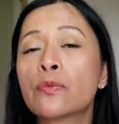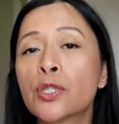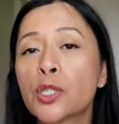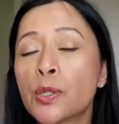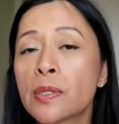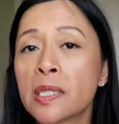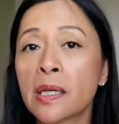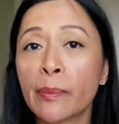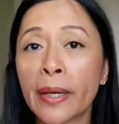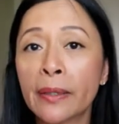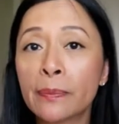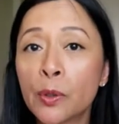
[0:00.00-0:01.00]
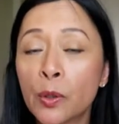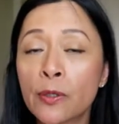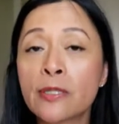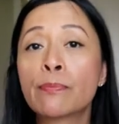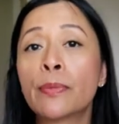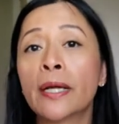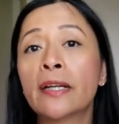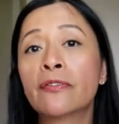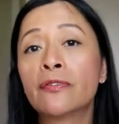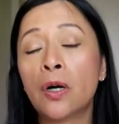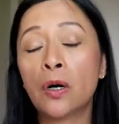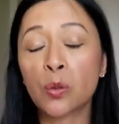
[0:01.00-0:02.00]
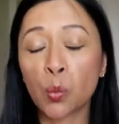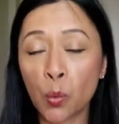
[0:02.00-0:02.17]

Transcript: reducing menopause brain fog